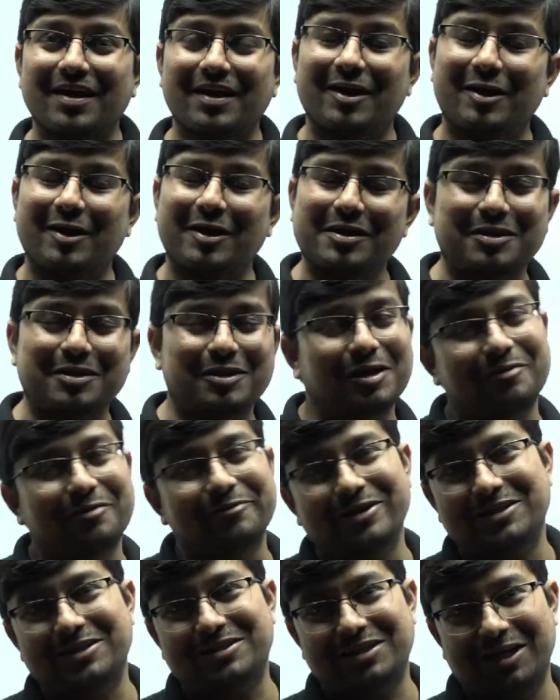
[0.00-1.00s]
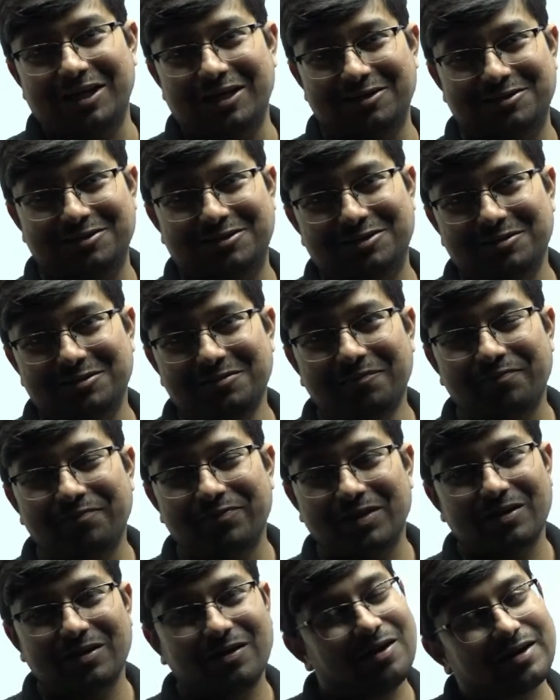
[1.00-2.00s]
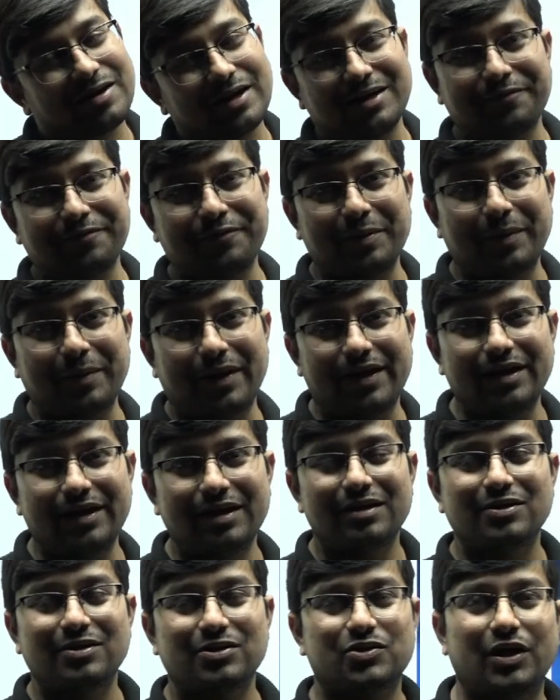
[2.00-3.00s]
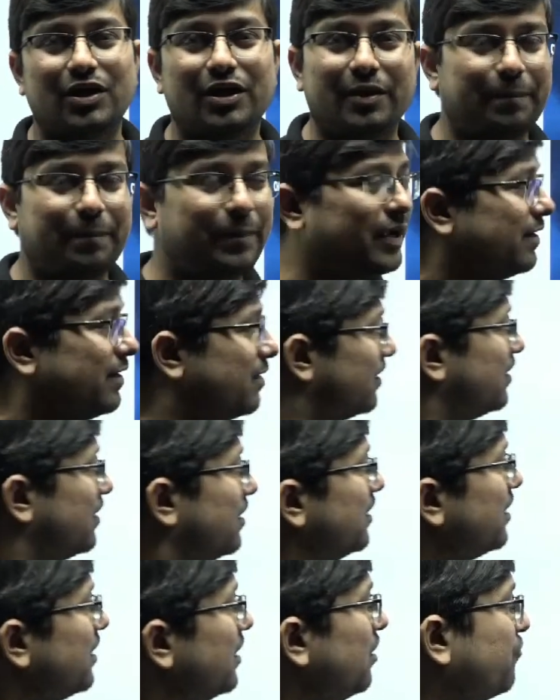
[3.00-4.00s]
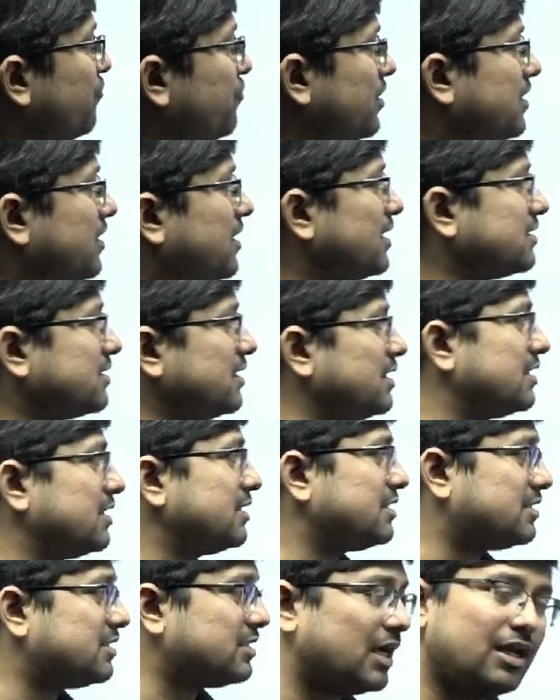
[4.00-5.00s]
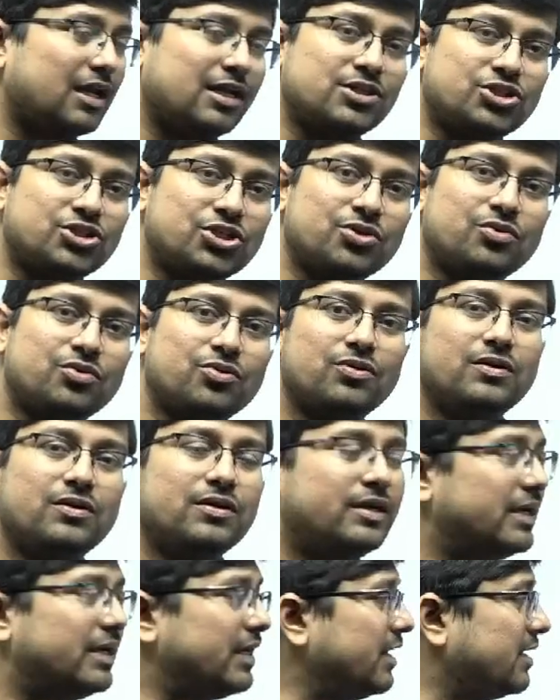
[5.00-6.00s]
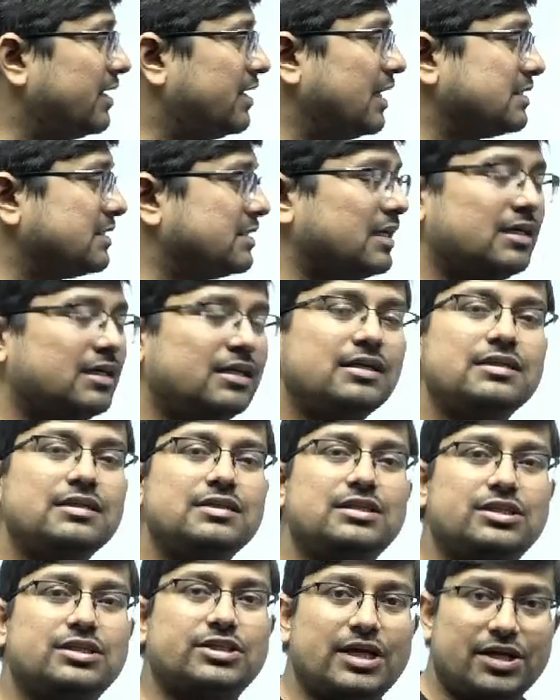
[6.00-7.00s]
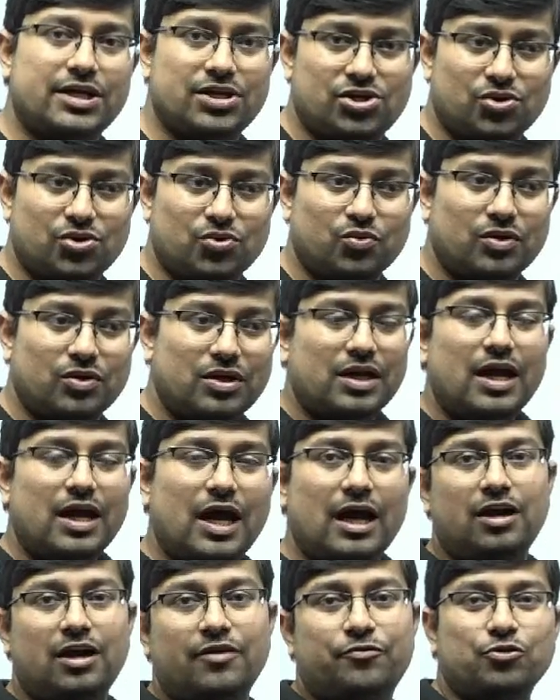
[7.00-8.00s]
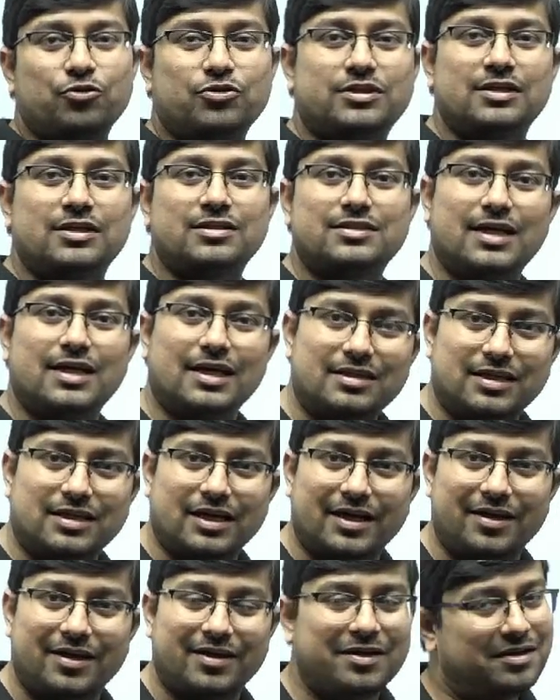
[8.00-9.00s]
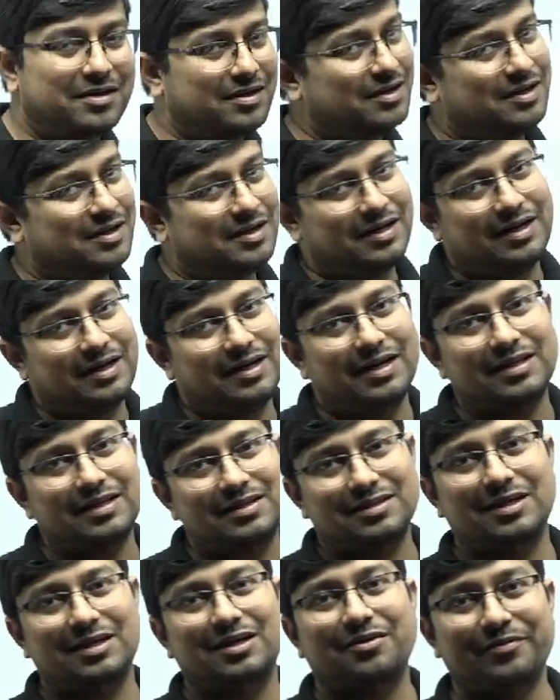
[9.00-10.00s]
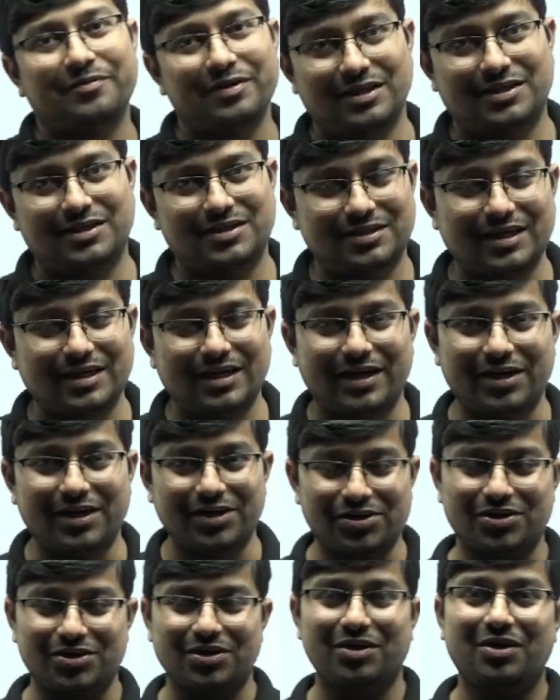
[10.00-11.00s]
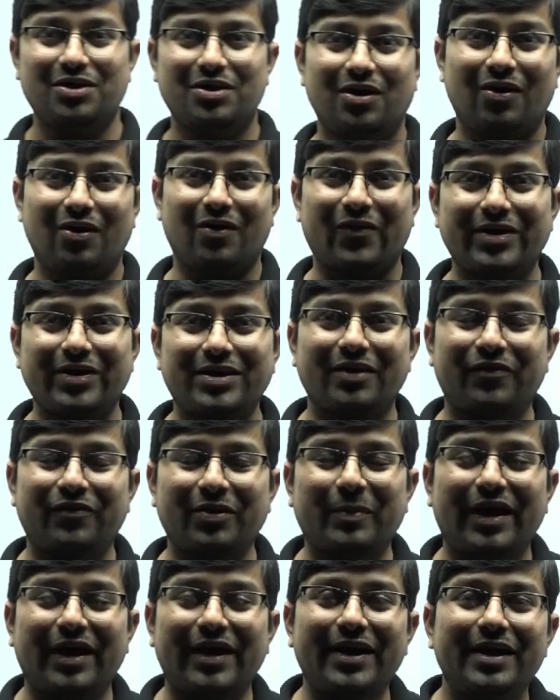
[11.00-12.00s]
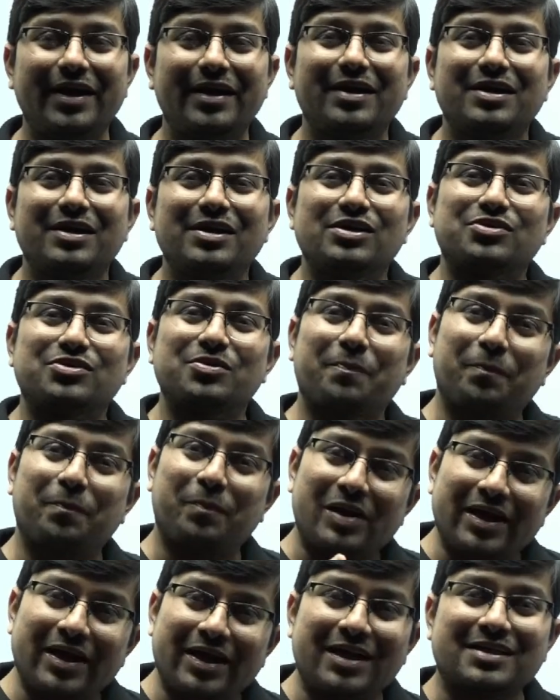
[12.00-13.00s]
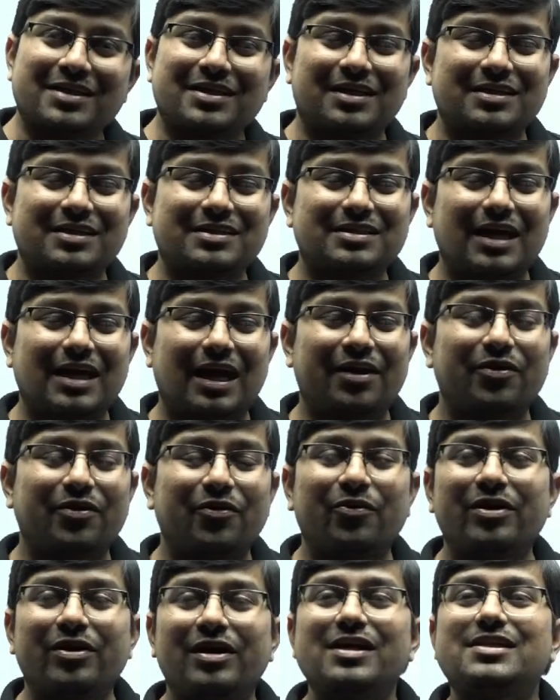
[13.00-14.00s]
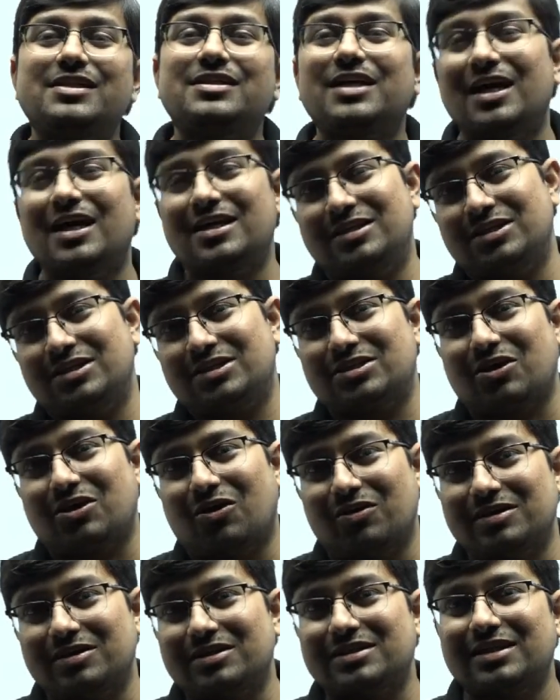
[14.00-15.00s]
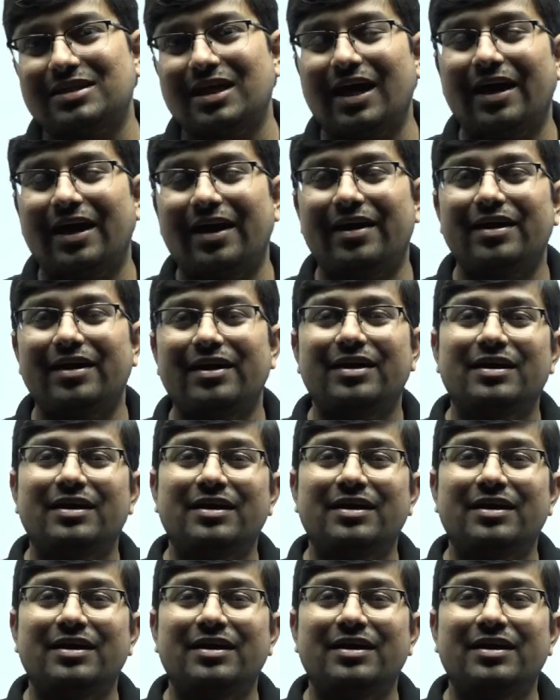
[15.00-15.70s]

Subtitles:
nothing will change. Alright everybody, so I repeat, if it doesn't challenge you, it doesn't change you. And if you change nothing, nothing will change. Alright everybody, so please understand, only change is constant.